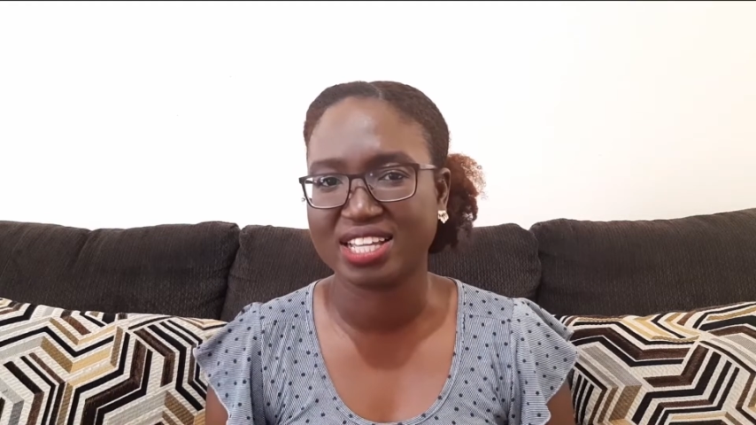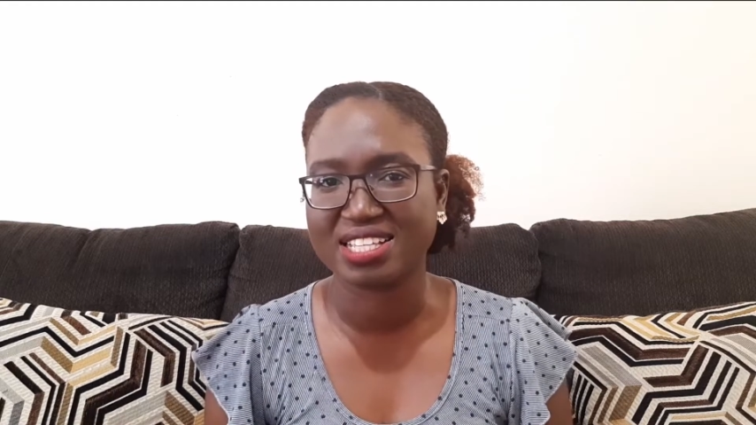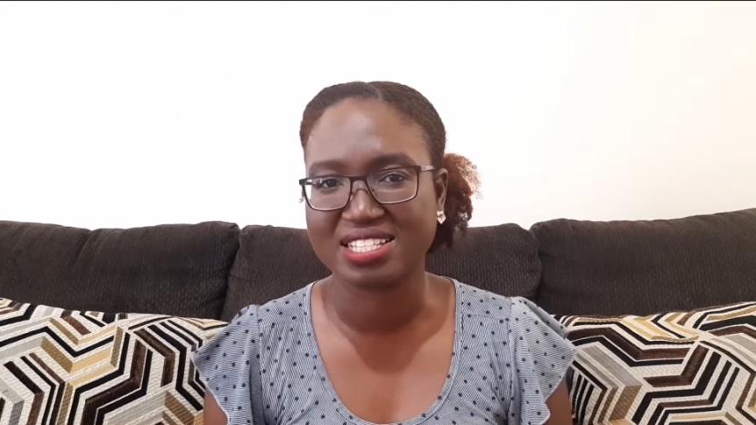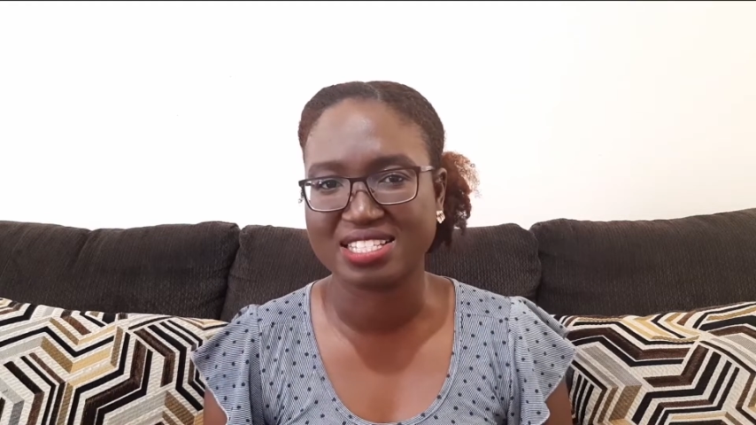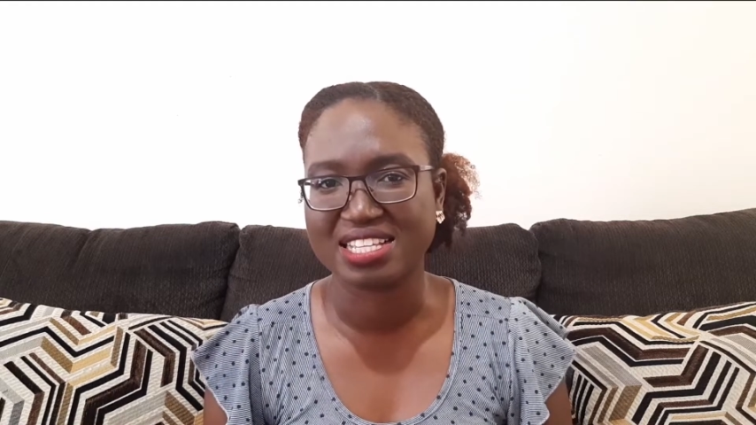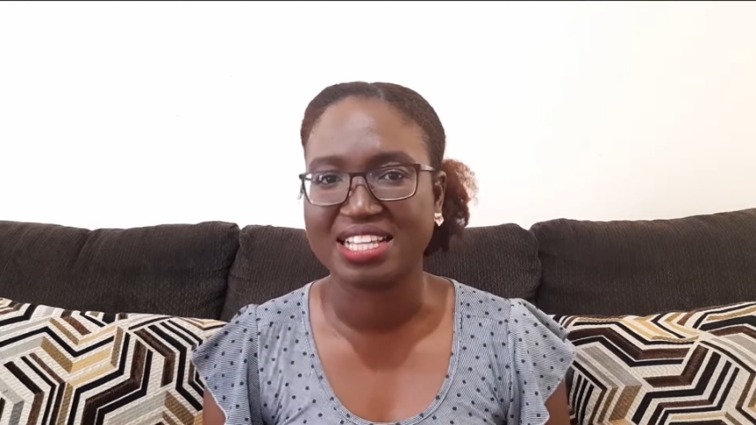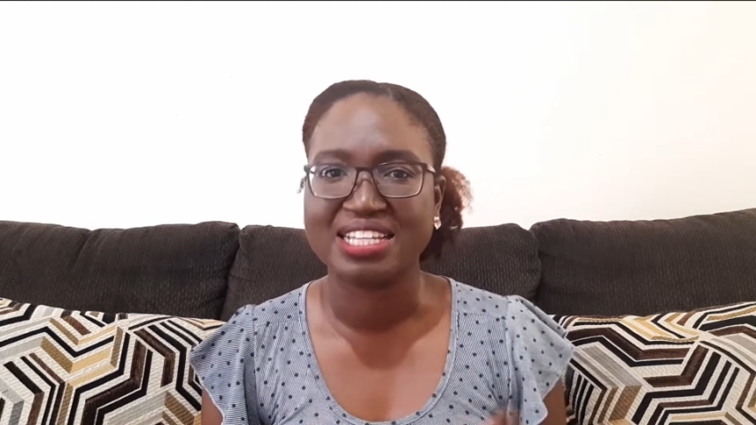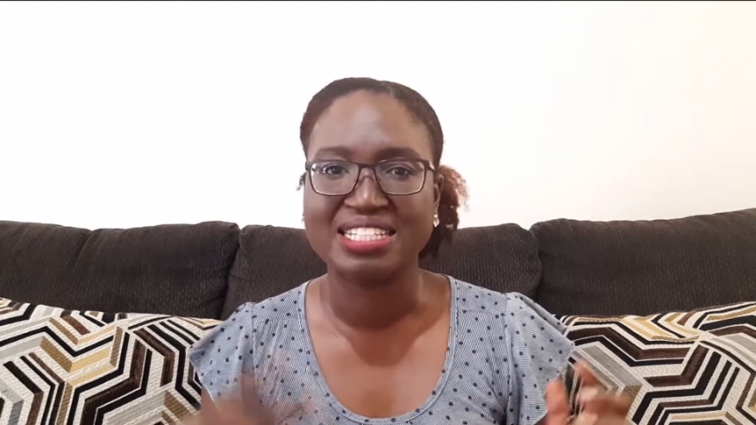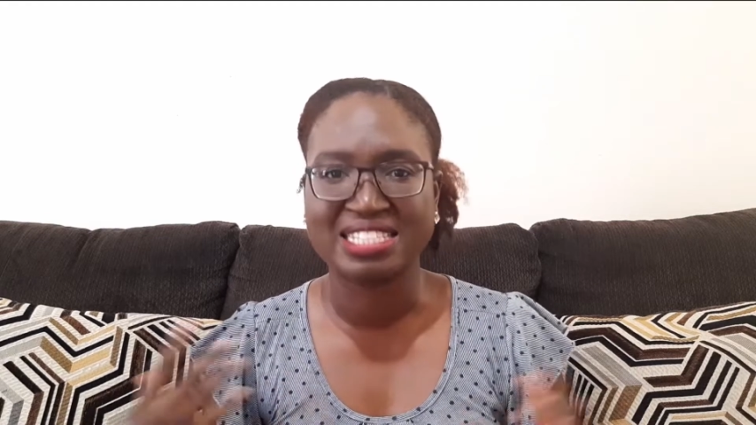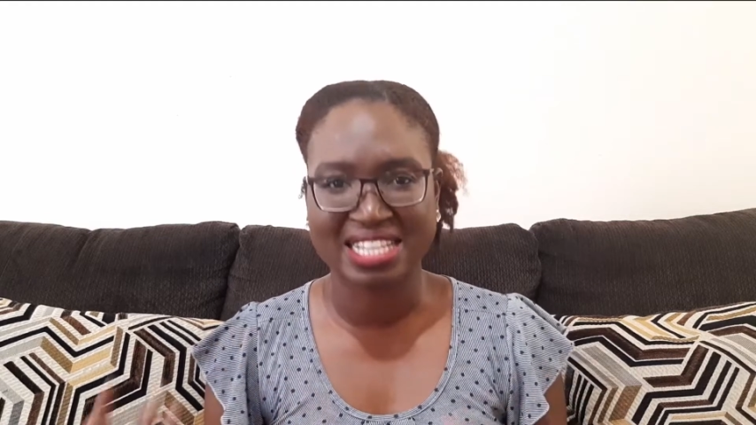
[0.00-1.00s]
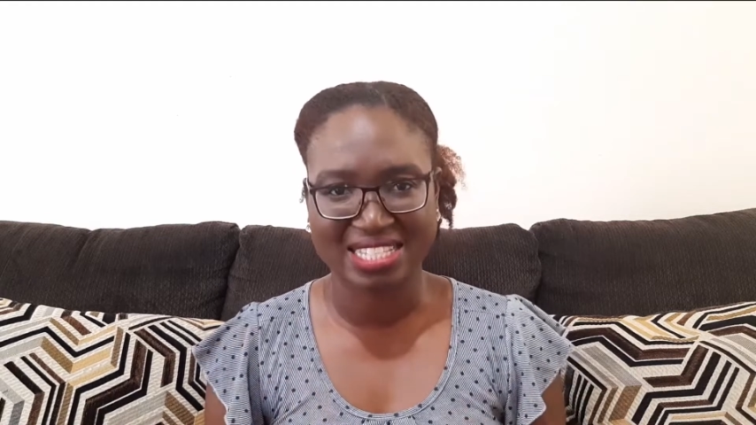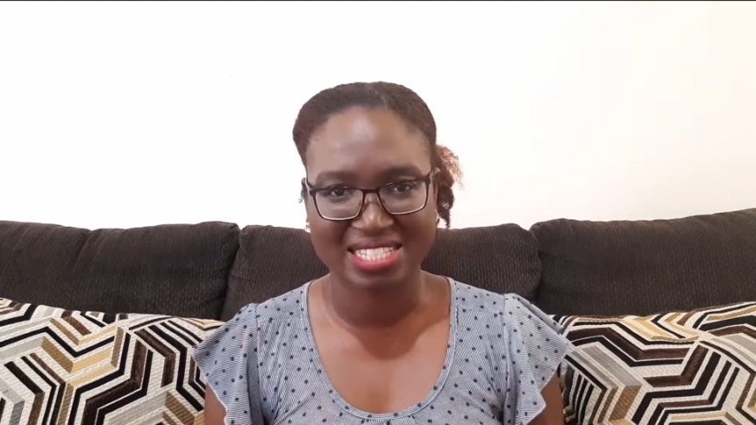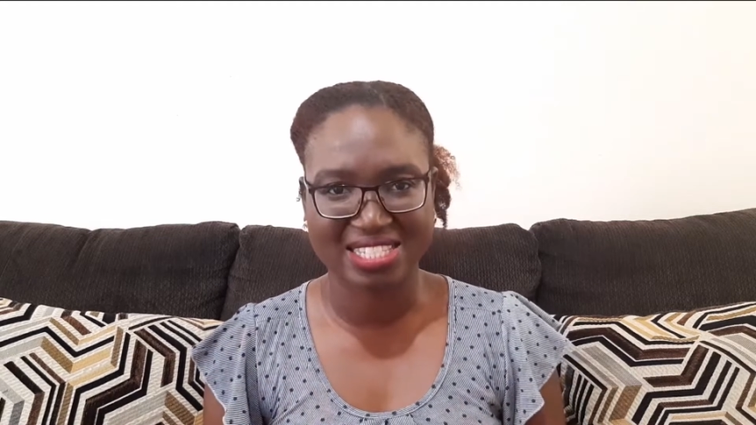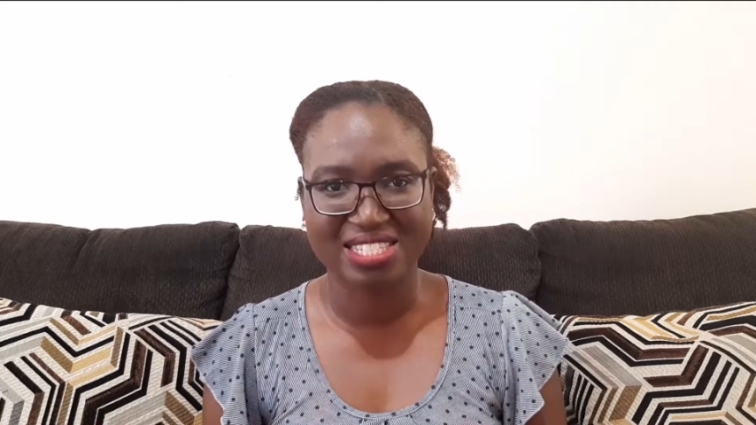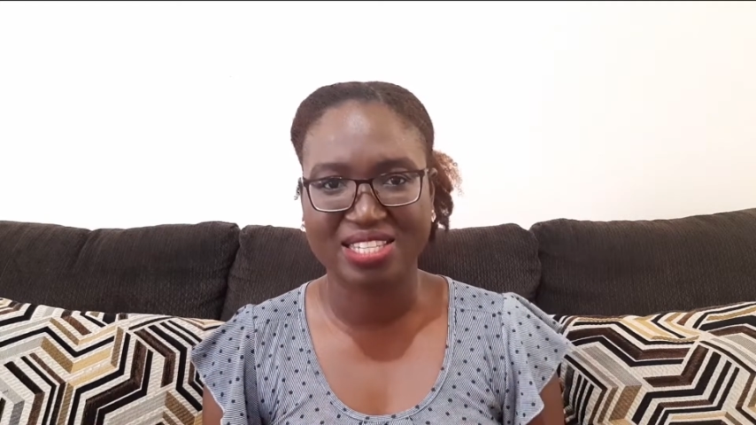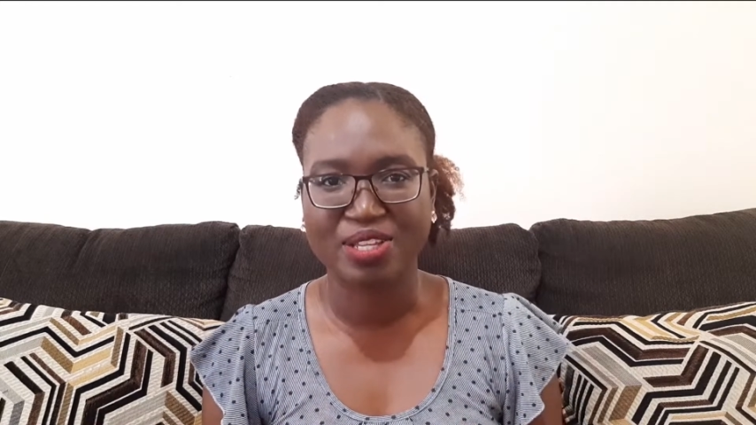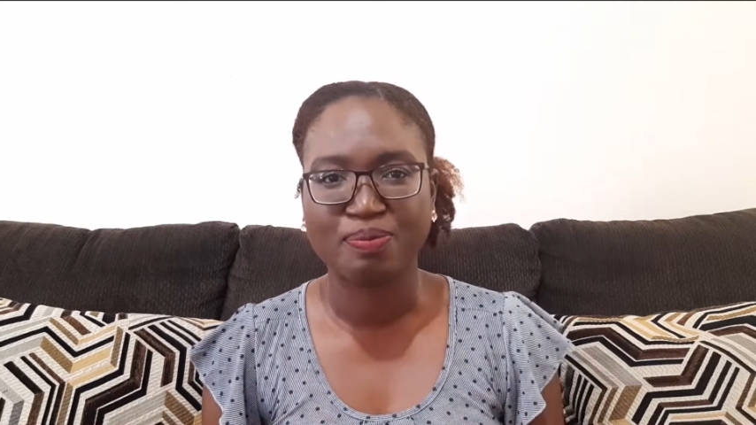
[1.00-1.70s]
His death,